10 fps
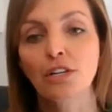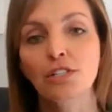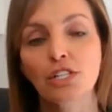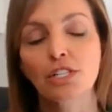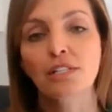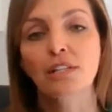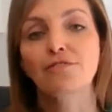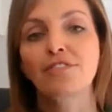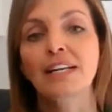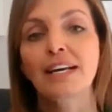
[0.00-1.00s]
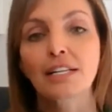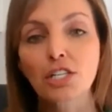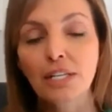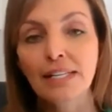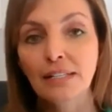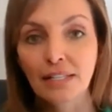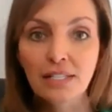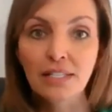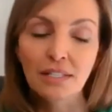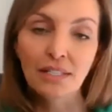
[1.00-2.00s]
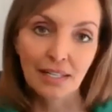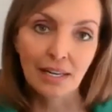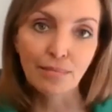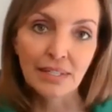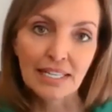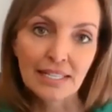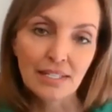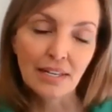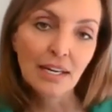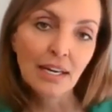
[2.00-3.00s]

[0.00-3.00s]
not just the financially listed companies,